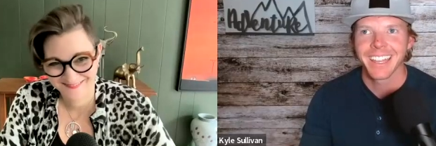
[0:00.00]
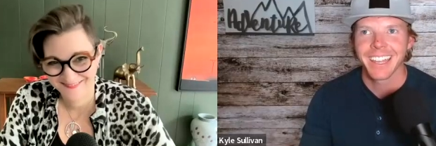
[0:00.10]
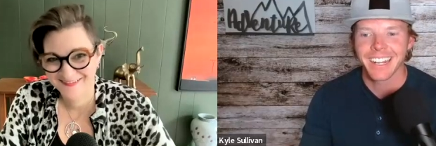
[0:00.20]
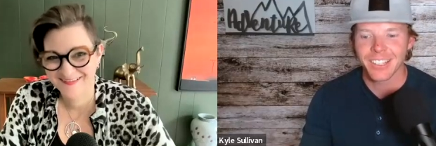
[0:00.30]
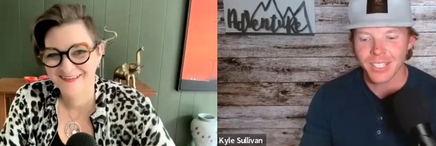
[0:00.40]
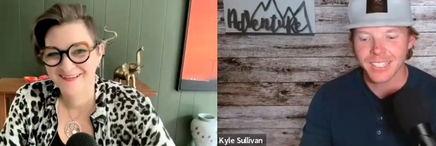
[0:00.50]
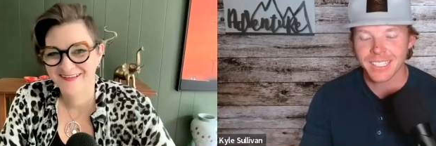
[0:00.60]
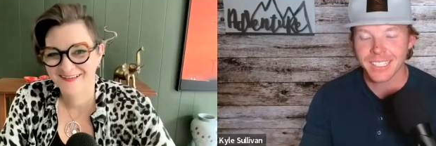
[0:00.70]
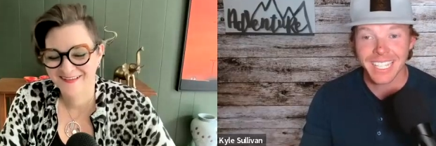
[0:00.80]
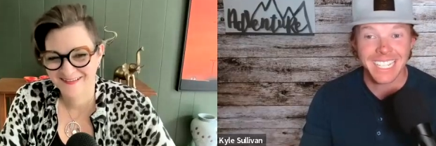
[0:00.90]
Speaker 1: and I look at
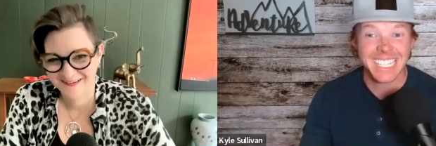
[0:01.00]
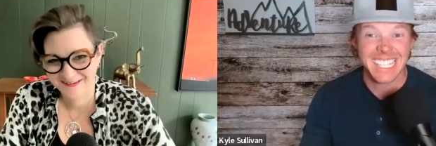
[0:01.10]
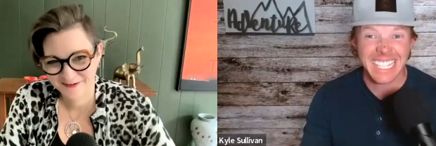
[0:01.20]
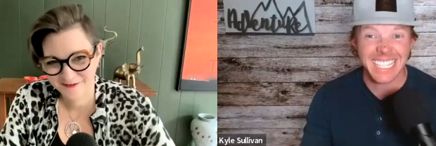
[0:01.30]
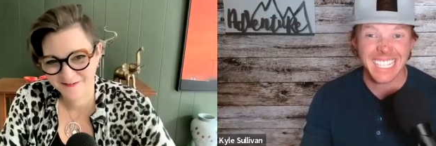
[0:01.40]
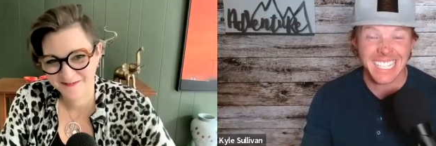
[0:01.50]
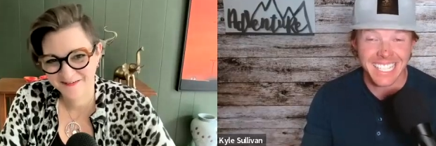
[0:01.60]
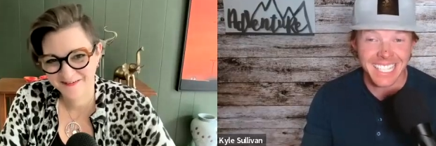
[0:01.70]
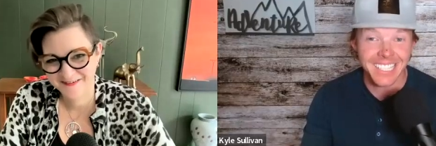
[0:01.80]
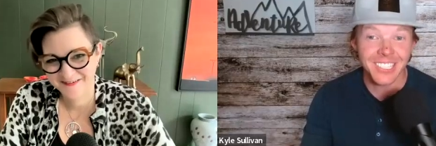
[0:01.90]
the lake and it's
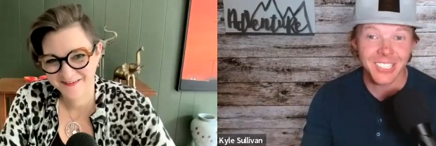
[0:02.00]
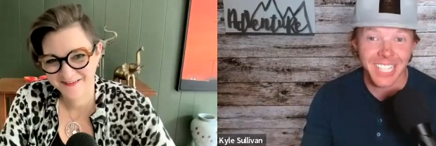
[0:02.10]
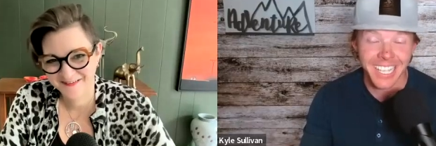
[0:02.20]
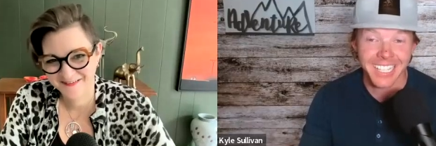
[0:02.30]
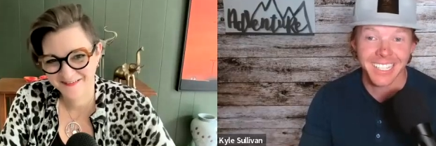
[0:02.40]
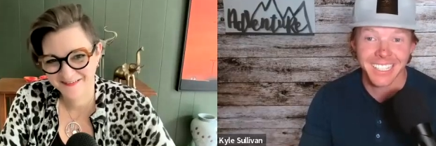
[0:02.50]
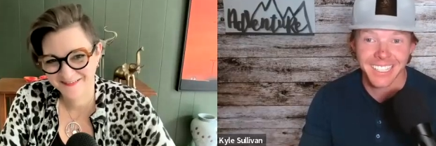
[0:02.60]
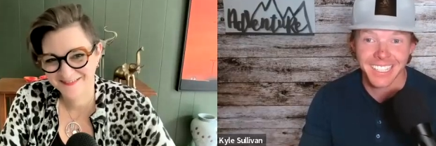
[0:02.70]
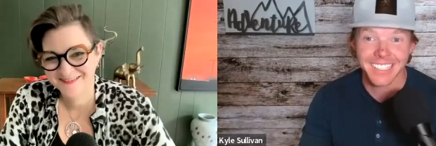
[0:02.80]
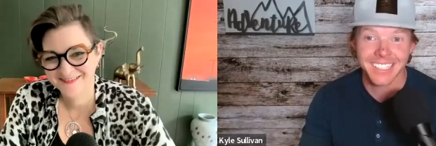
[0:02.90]
it's Eagle Lake.
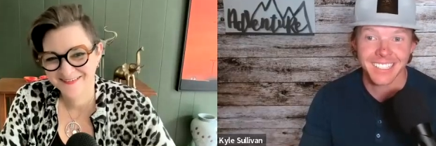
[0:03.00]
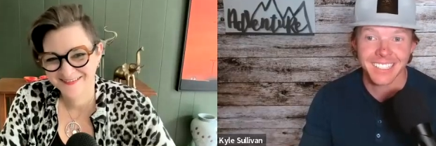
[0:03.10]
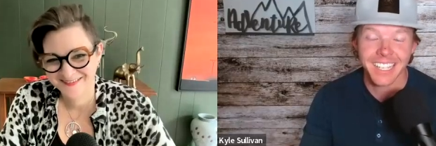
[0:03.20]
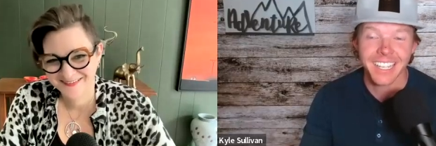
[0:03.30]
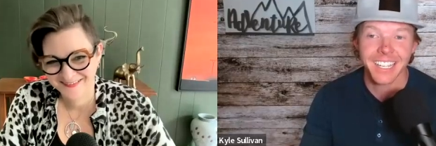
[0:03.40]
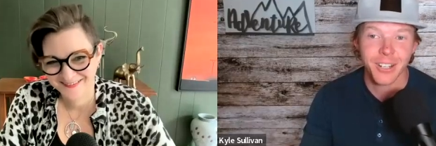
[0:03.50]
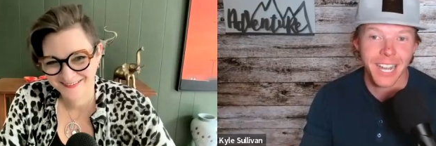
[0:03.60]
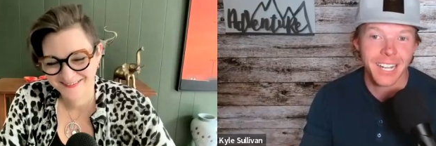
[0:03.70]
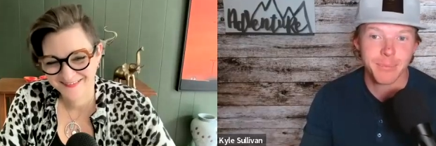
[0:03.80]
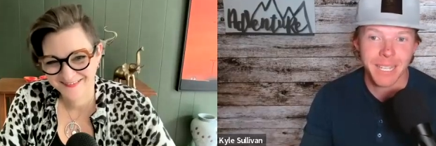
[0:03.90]
It's the lake I
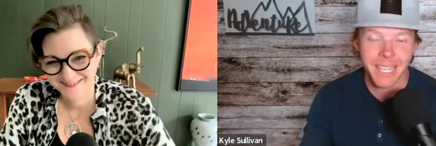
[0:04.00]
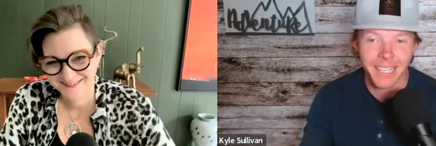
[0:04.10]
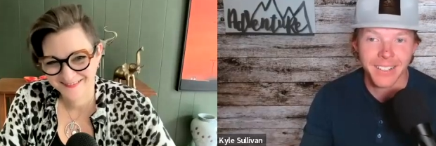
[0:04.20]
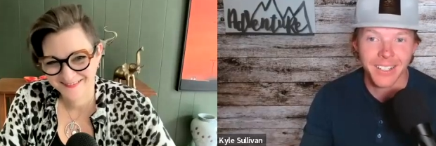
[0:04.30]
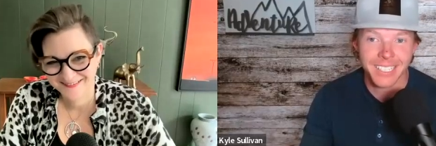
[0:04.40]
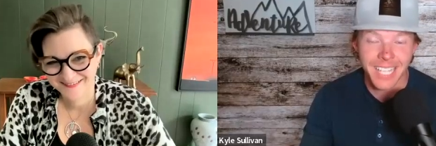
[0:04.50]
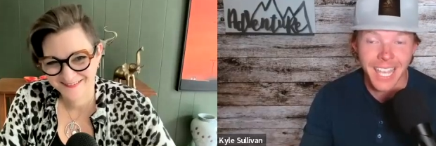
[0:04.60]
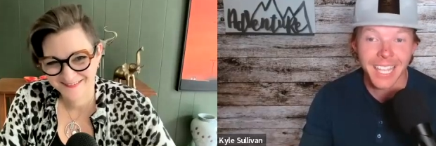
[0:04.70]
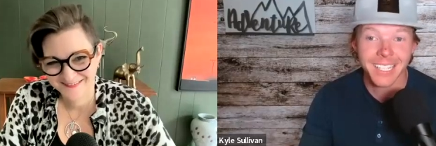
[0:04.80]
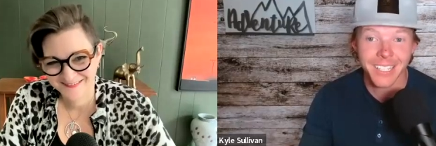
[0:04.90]
cracked my head on
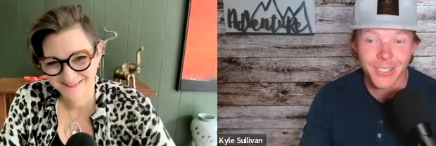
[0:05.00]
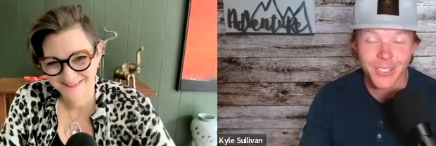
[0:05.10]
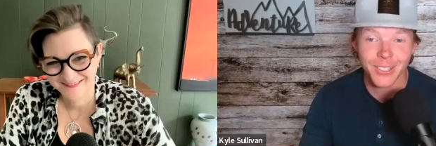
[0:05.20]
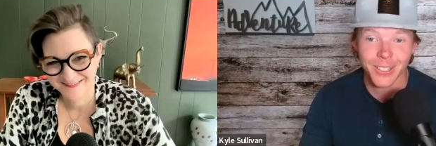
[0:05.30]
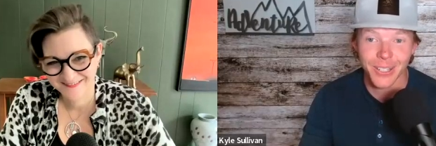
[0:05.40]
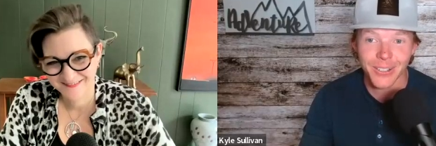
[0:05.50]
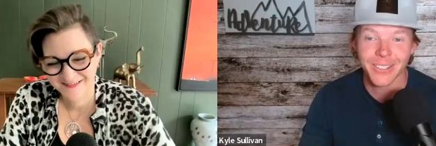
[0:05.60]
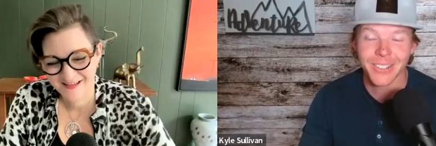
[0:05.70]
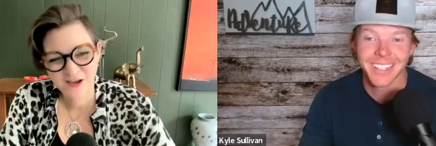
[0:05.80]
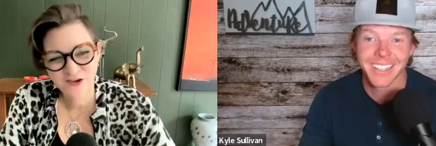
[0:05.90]
10 years ago.
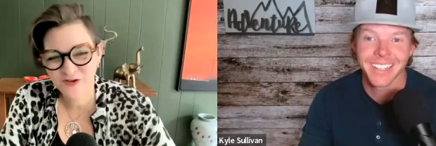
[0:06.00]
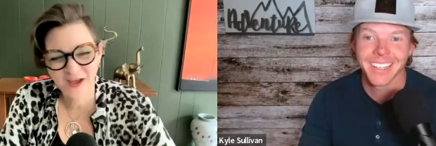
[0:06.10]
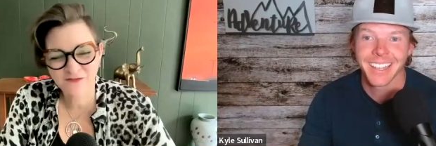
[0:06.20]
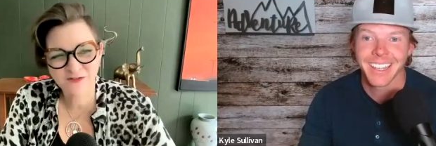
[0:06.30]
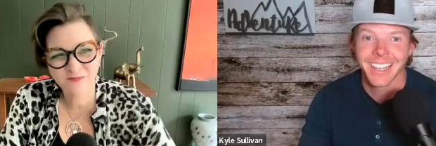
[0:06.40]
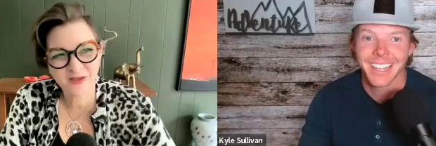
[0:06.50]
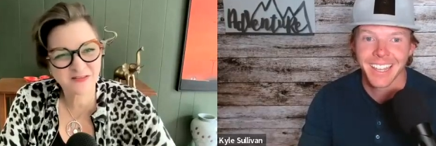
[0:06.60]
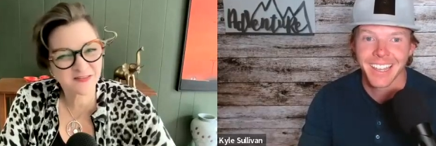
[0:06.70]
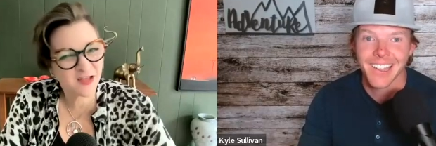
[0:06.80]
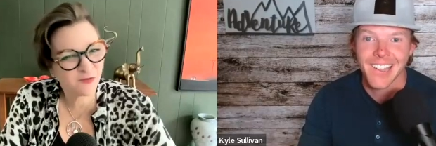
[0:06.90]
Speaker 2: And you haven't
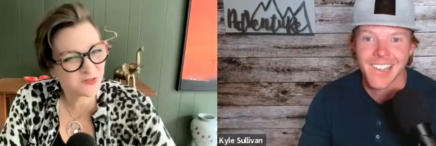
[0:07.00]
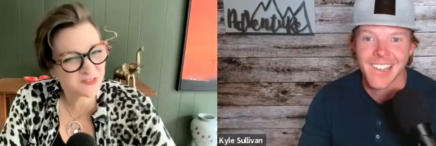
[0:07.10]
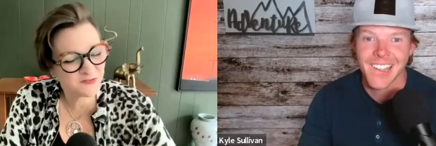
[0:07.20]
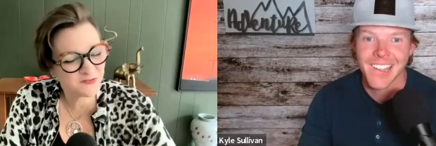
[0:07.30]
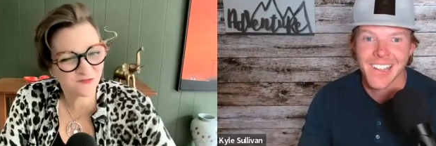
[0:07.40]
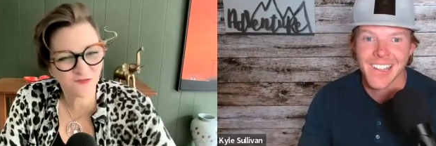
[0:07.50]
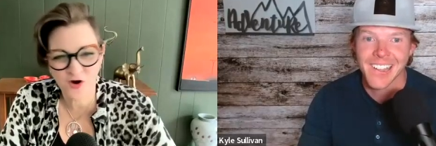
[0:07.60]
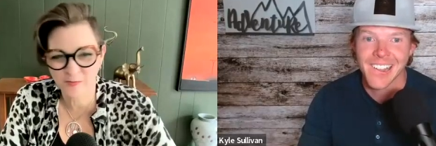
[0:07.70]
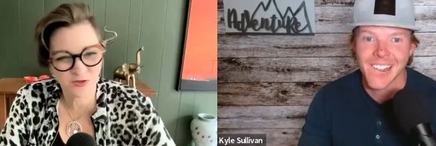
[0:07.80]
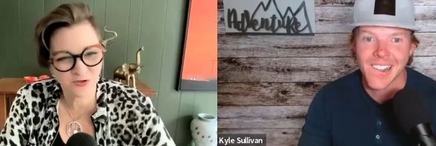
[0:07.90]
it's not wasn't even
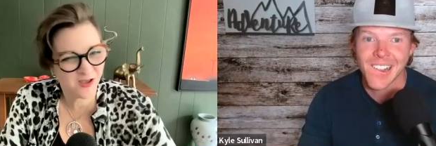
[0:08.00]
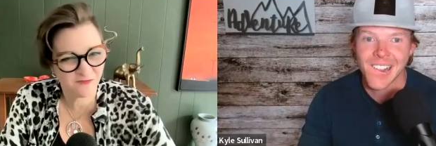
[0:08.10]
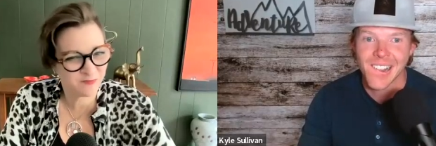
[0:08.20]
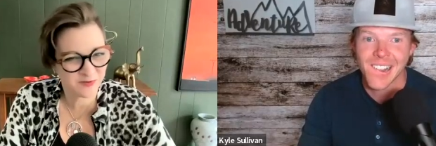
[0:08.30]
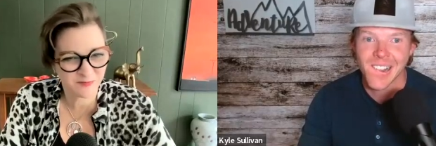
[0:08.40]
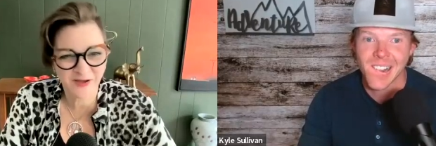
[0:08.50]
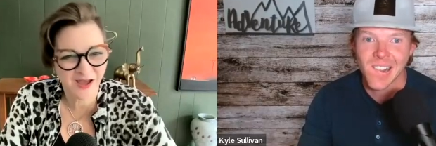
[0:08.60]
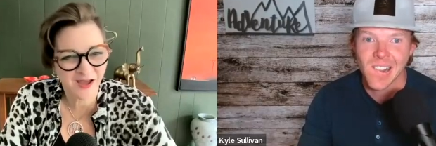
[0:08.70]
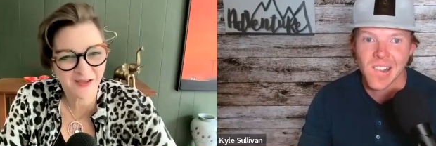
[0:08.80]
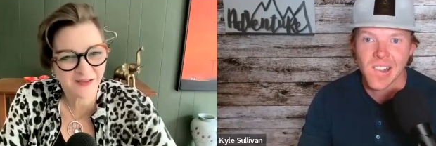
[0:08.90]
far, but you haven't been
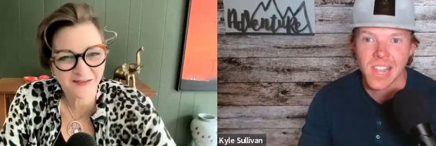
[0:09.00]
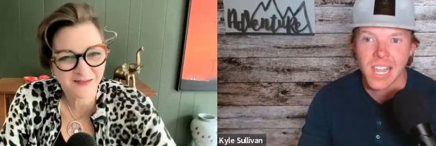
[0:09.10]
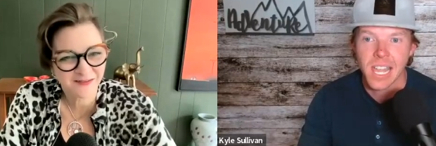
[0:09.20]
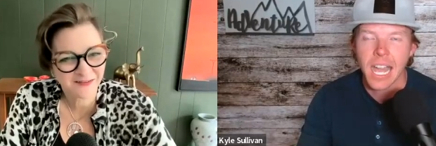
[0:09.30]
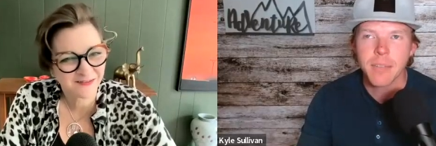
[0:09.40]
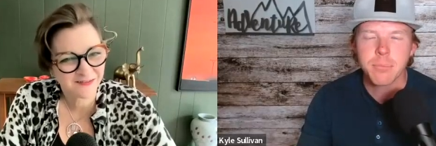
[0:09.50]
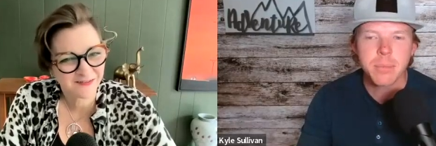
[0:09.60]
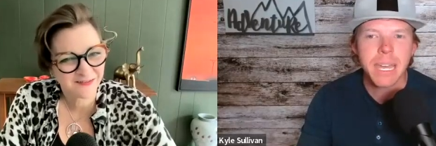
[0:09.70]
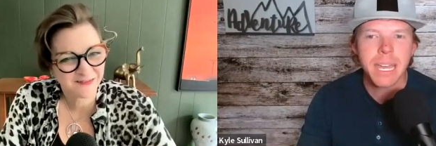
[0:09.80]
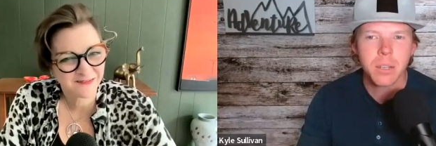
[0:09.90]
back.
Speaker 1: I've
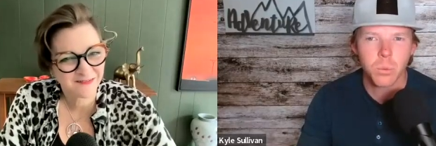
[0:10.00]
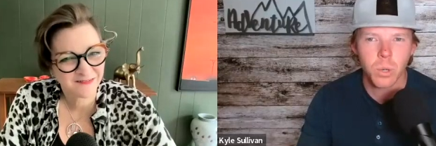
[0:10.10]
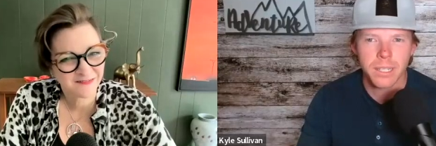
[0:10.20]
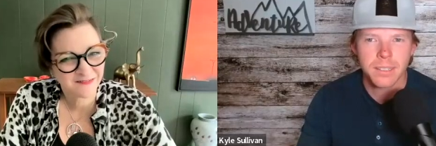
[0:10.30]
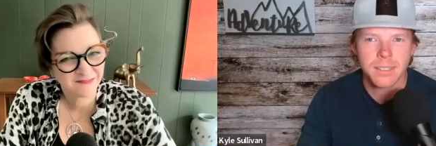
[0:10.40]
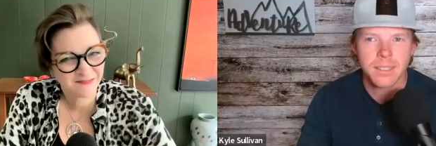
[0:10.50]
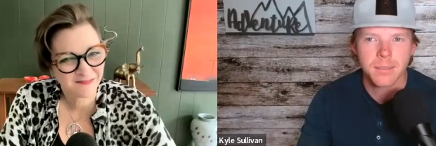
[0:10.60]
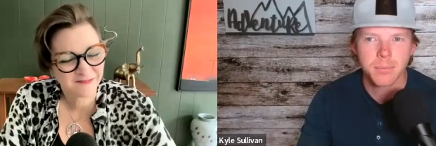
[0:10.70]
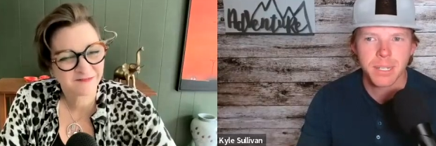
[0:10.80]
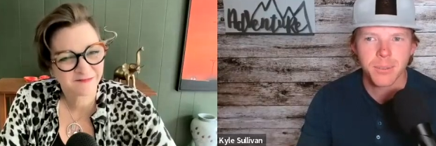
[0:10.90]
been back
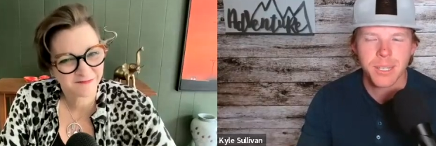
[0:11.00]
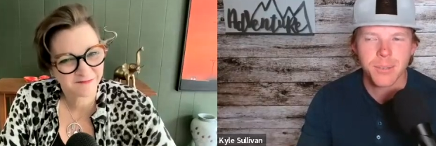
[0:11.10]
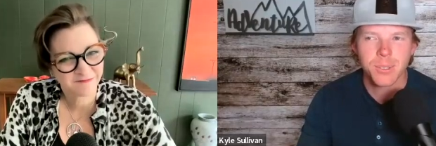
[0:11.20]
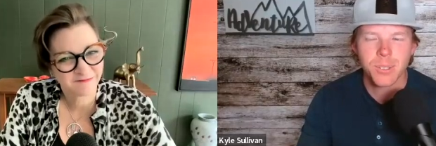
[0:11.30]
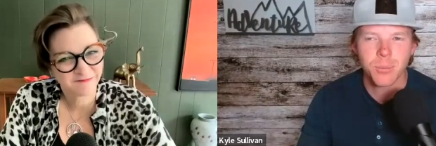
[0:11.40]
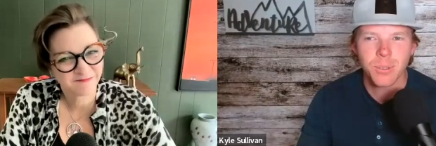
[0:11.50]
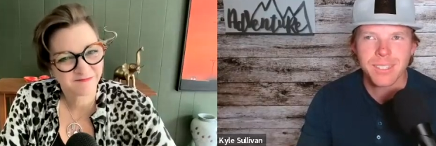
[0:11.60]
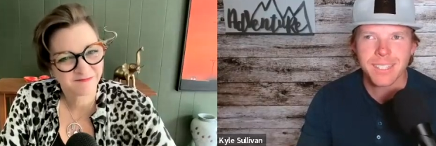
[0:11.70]
once, but it it was almost